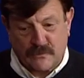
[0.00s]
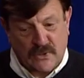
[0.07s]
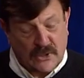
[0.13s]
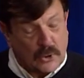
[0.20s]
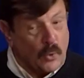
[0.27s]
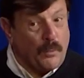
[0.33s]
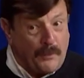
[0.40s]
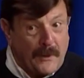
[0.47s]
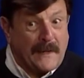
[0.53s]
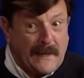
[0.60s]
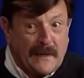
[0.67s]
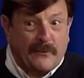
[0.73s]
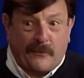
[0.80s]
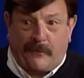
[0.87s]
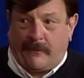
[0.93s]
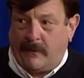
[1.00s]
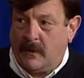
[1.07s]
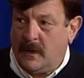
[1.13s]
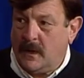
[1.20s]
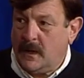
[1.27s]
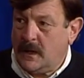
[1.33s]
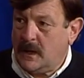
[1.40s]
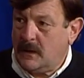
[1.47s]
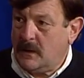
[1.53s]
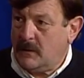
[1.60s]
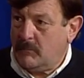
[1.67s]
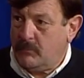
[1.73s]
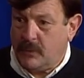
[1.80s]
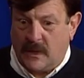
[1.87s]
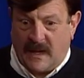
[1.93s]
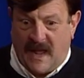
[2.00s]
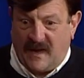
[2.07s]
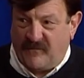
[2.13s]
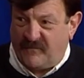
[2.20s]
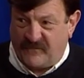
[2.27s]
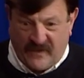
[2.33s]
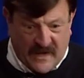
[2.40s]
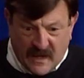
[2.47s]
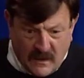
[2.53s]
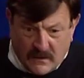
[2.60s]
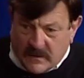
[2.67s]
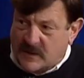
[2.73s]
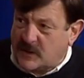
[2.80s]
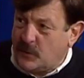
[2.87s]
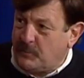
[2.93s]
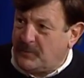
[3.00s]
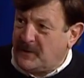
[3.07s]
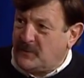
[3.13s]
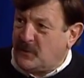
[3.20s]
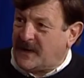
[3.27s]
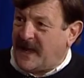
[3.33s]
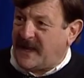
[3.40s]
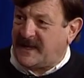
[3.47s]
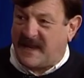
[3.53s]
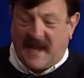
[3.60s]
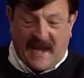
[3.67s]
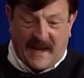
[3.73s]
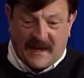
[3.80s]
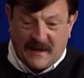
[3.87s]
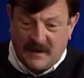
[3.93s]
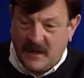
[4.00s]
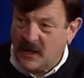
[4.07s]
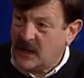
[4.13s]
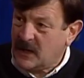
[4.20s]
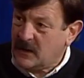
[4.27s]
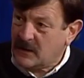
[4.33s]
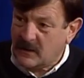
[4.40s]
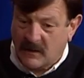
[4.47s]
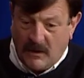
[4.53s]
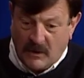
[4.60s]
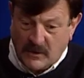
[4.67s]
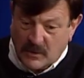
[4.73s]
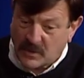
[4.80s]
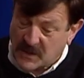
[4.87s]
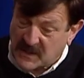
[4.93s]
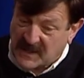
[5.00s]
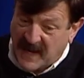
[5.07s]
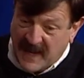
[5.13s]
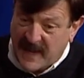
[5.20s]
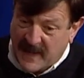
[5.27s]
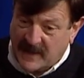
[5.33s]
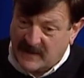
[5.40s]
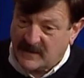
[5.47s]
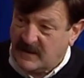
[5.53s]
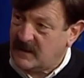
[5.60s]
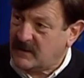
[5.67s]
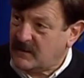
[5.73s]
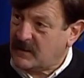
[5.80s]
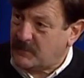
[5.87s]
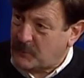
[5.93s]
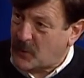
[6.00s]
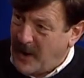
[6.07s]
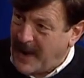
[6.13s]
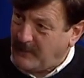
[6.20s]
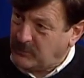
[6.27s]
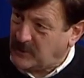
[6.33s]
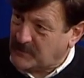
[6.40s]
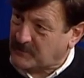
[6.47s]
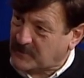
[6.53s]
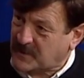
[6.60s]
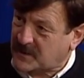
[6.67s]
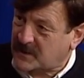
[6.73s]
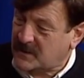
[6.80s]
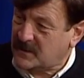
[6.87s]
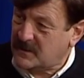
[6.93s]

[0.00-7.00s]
stupid either. But I feel stupid when I can't understand the problems.